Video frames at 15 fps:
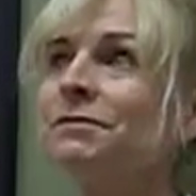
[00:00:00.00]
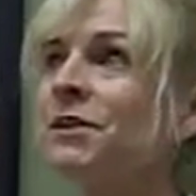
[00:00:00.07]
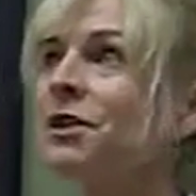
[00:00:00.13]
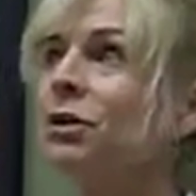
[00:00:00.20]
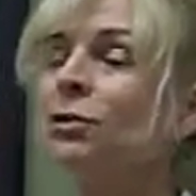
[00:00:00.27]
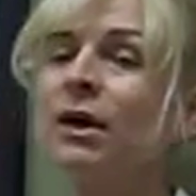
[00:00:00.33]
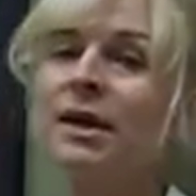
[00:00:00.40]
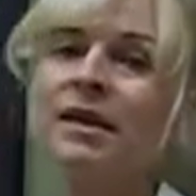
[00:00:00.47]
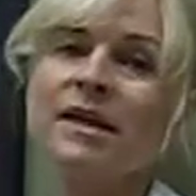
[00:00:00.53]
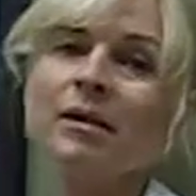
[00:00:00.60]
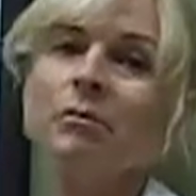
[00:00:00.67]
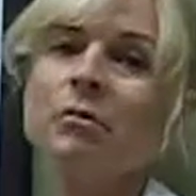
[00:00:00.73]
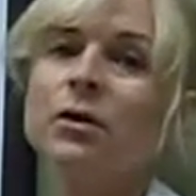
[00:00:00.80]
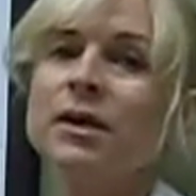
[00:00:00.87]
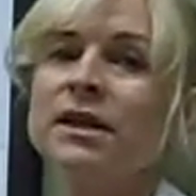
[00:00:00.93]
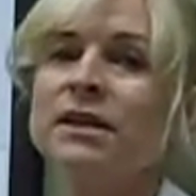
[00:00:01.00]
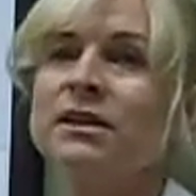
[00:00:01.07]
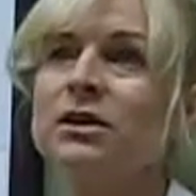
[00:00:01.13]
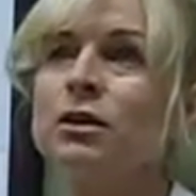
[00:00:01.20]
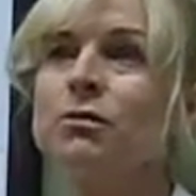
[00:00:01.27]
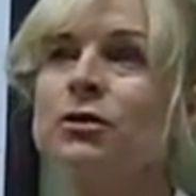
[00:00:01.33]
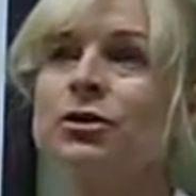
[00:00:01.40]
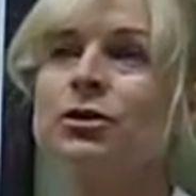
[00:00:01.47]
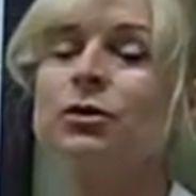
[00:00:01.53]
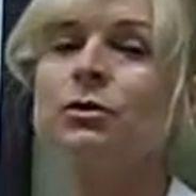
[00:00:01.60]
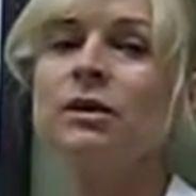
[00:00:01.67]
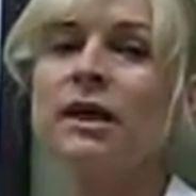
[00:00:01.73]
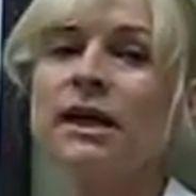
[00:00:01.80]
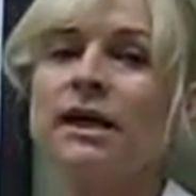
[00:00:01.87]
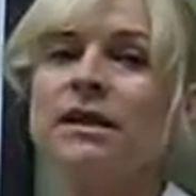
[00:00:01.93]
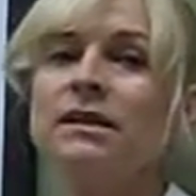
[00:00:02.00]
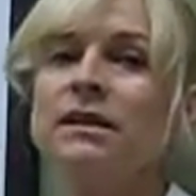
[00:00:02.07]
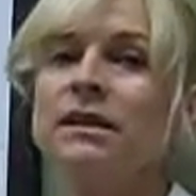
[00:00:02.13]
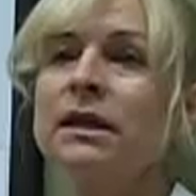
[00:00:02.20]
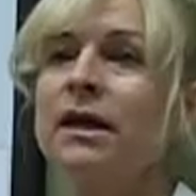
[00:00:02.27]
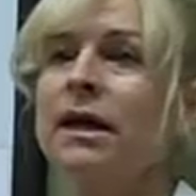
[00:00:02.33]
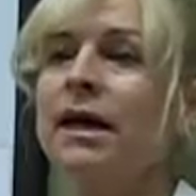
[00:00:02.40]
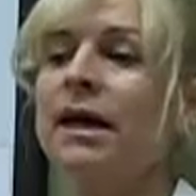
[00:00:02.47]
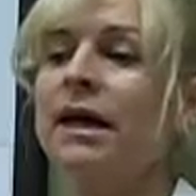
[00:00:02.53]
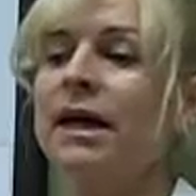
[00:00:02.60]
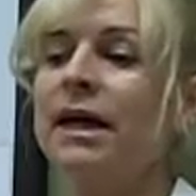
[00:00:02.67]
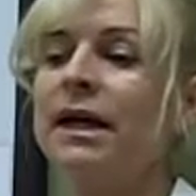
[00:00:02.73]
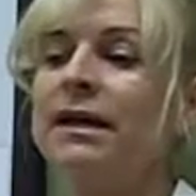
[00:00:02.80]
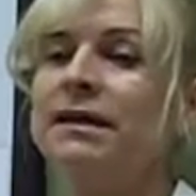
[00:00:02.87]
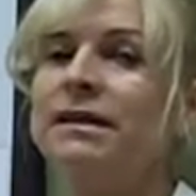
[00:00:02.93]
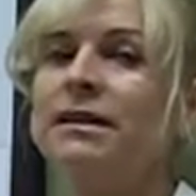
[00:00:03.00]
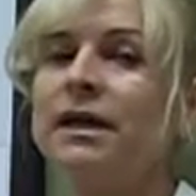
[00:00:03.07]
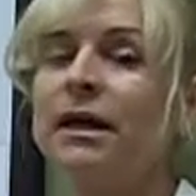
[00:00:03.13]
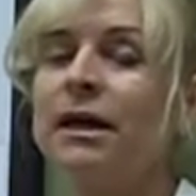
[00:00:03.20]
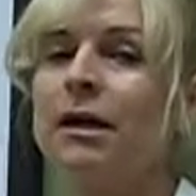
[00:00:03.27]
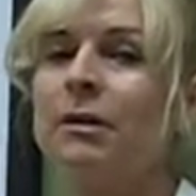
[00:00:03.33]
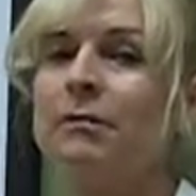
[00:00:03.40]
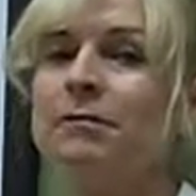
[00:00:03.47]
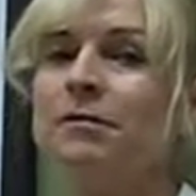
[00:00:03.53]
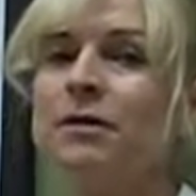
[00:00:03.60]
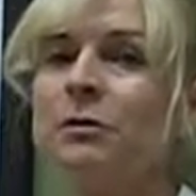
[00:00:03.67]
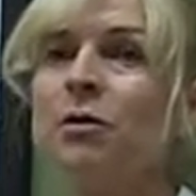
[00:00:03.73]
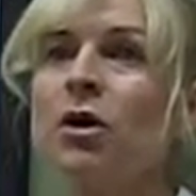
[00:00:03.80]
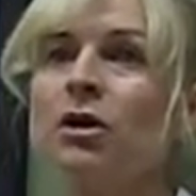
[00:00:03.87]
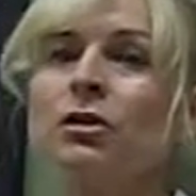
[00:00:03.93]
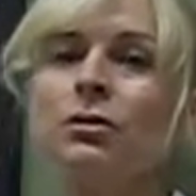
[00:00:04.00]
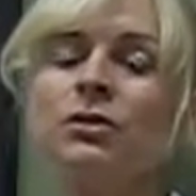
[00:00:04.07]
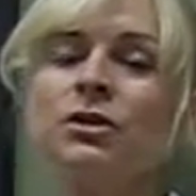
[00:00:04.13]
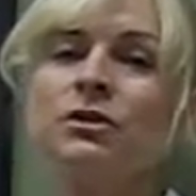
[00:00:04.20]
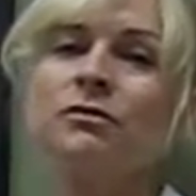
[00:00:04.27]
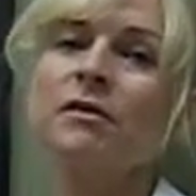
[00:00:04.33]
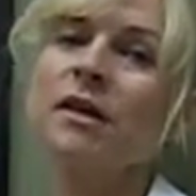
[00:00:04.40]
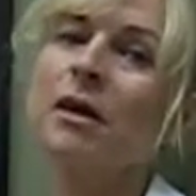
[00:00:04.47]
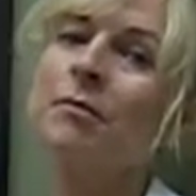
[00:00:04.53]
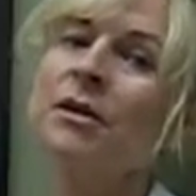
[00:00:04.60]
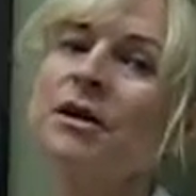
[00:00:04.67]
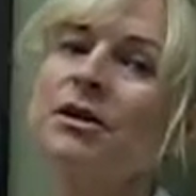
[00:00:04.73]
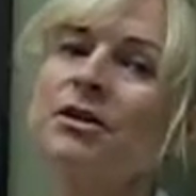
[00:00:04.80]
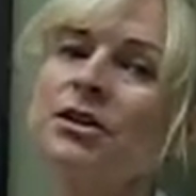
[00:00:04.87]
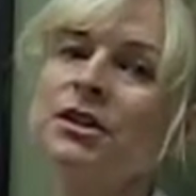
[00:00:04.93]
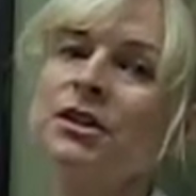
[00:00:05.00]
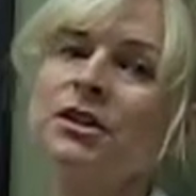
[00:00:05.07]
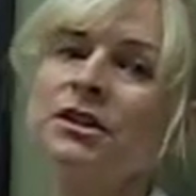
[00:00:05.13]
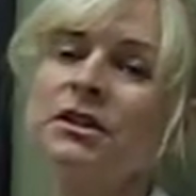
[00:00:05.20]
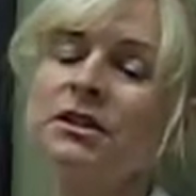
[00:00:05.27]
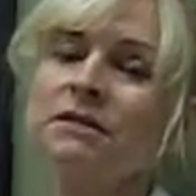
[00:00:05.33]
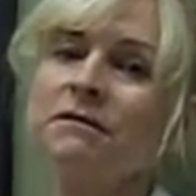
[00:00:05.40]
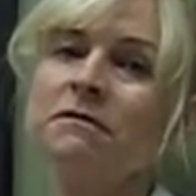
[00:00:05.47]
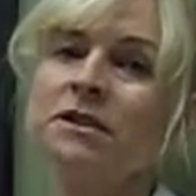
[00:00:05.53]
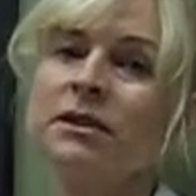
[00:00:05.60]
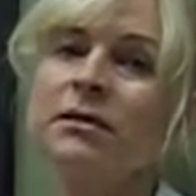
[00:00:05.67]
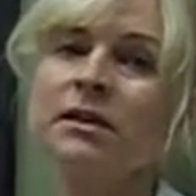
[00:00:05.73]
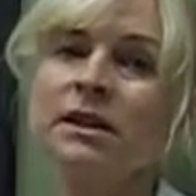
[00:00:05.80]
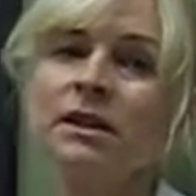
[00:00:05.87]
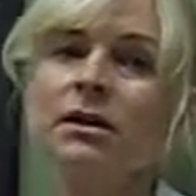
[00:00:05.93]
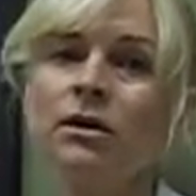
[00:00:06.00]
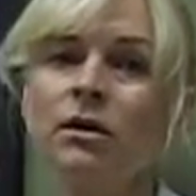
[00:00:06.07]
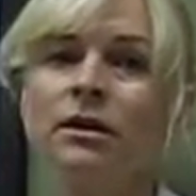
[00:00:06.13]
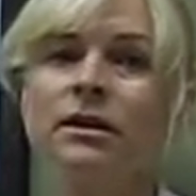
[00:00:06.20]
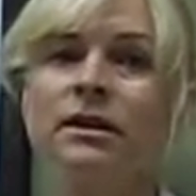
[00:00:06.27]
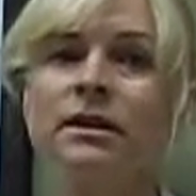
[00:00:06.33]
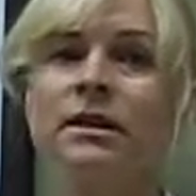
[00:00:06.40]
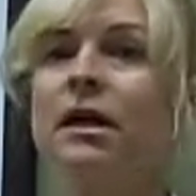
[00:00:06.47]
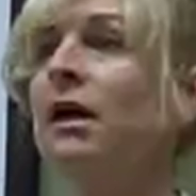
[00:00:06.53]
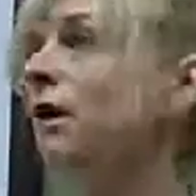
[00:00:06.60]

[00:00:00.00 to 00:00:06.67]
You know what, at that point it's almost too late, and the prognosis for that patient is severely guarded.